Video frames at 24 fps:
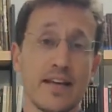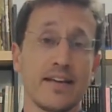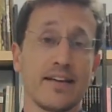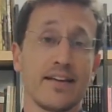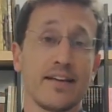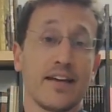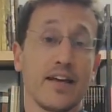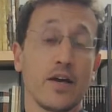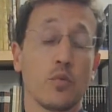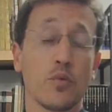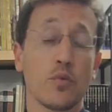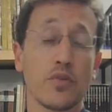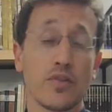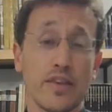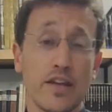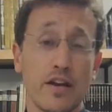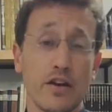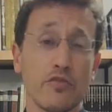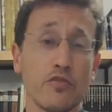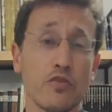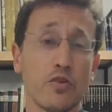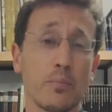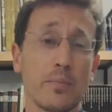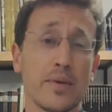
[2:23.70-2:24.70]
It would
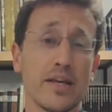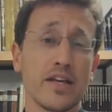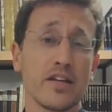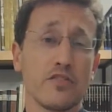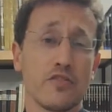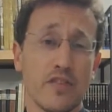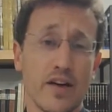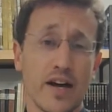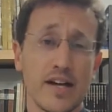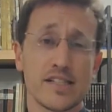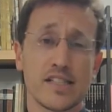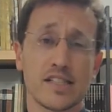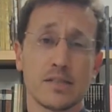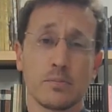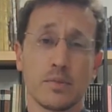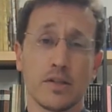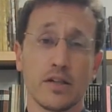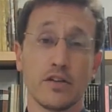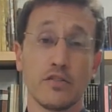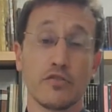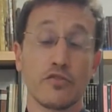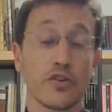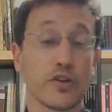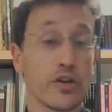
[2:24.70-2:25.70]
therefore be advisable
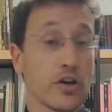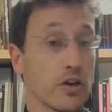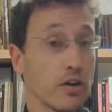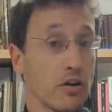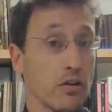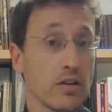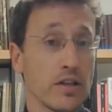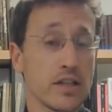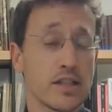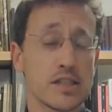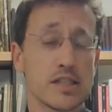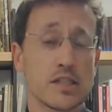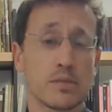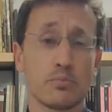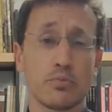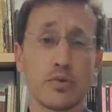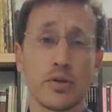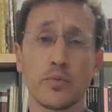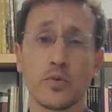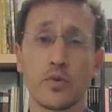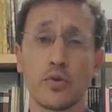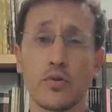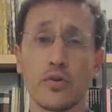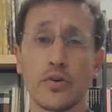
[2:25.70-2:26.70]
for not only the Supreme
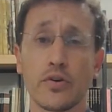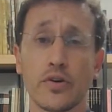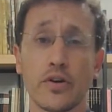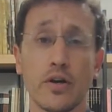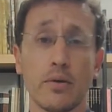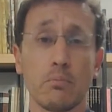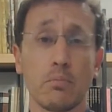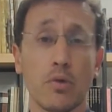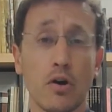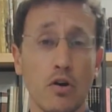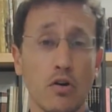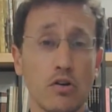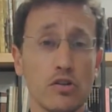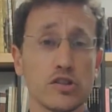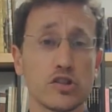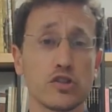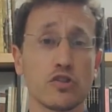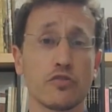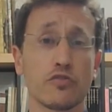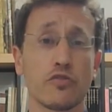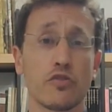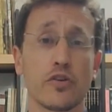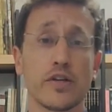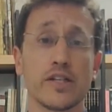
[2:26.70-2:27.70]
Court, but also
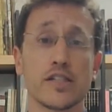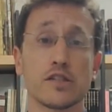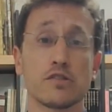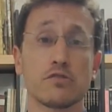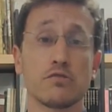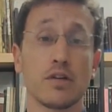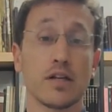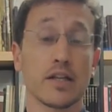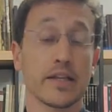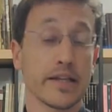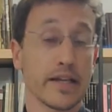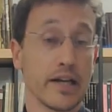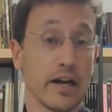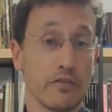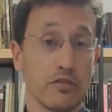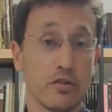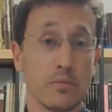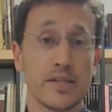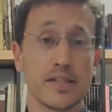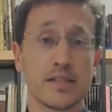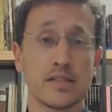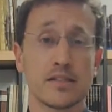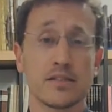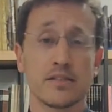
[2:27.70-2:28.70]
for Israeli
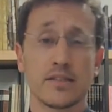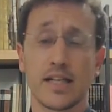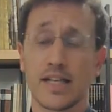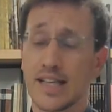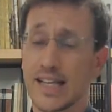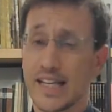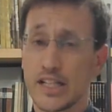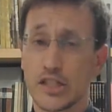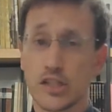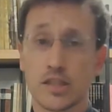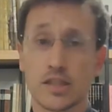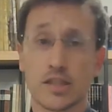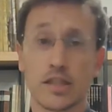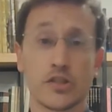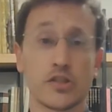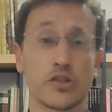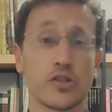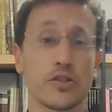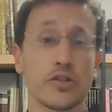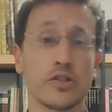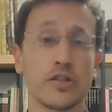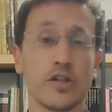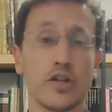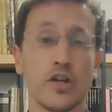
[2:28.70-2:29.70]
government and
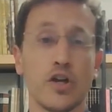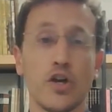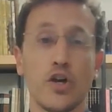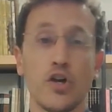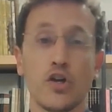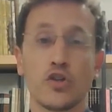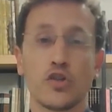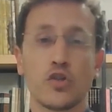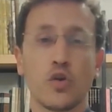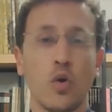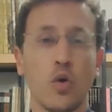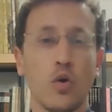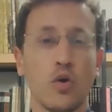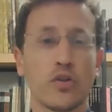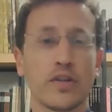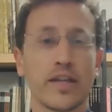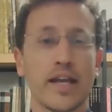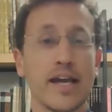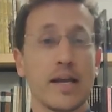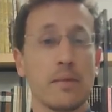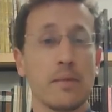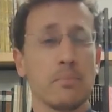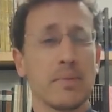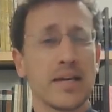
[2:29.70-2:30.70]
legislature to hold
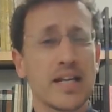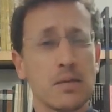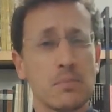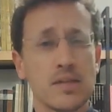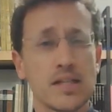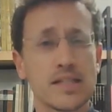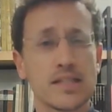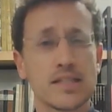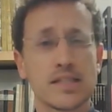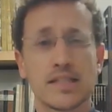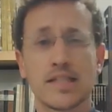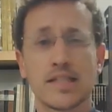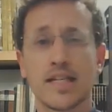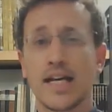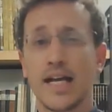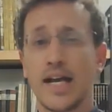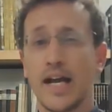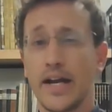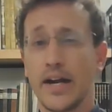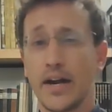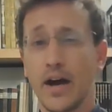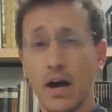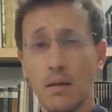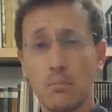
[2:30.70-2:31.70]
a minimalist
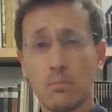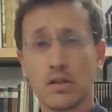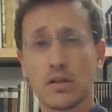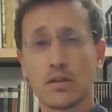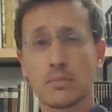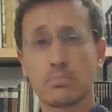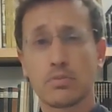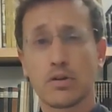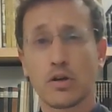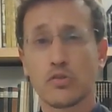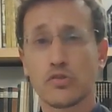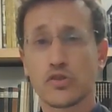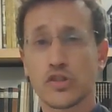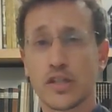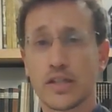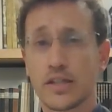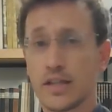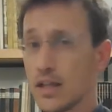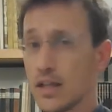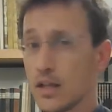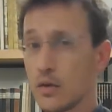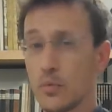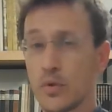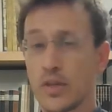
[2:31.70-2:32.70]
and humble approach in
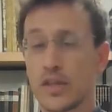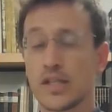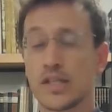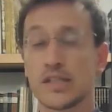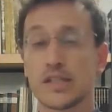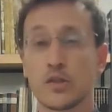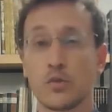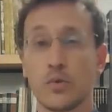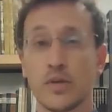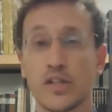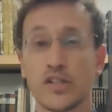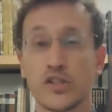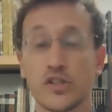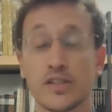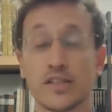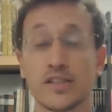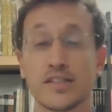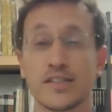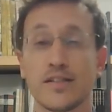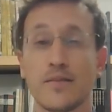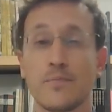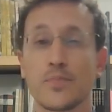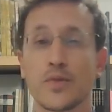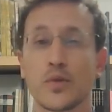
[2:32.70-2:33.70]
dealing with these questions,
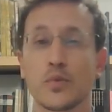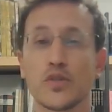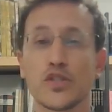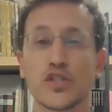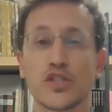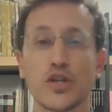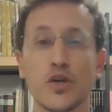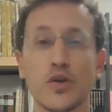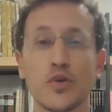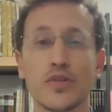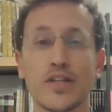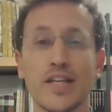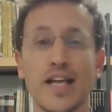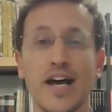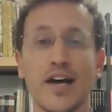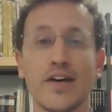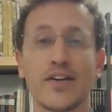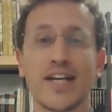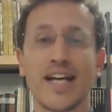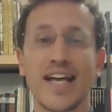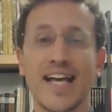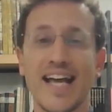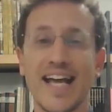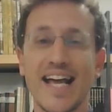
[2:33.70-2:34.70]
which go down
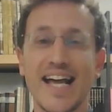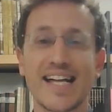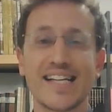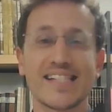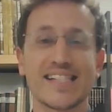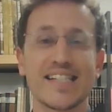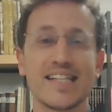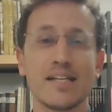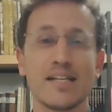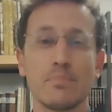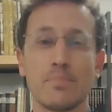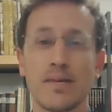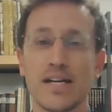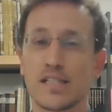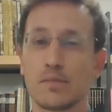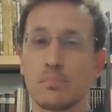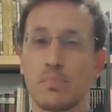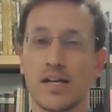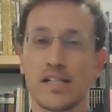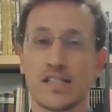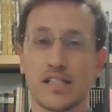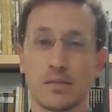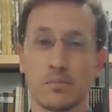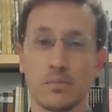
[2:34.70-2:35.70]
as deep as
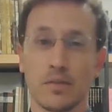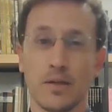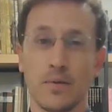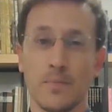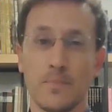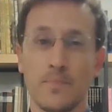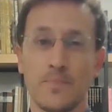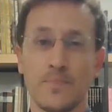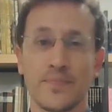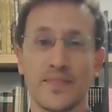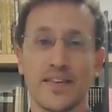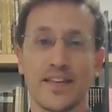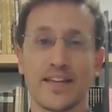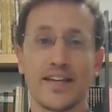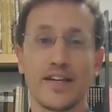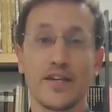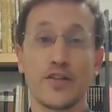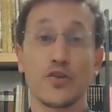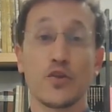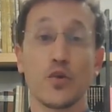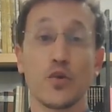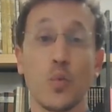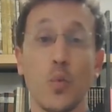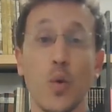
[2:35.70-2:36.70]
possible
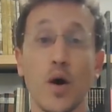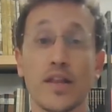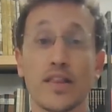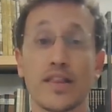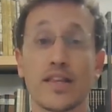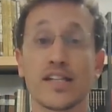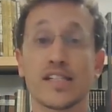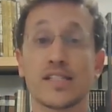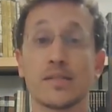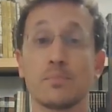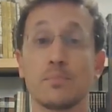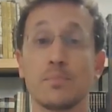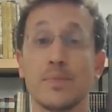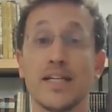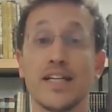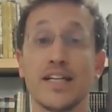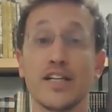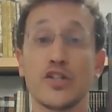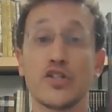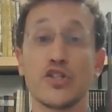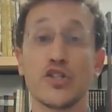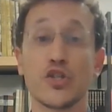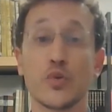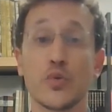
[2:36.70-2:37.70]
into what does being
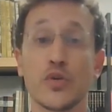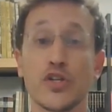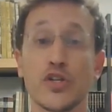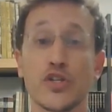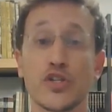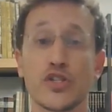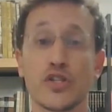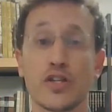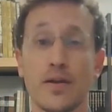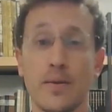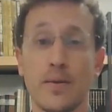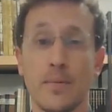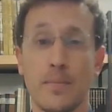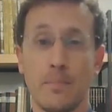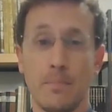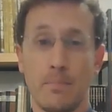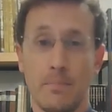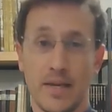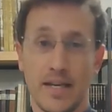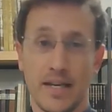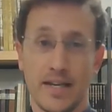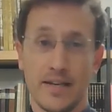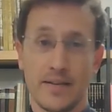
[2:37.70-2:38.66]
Jewish mean.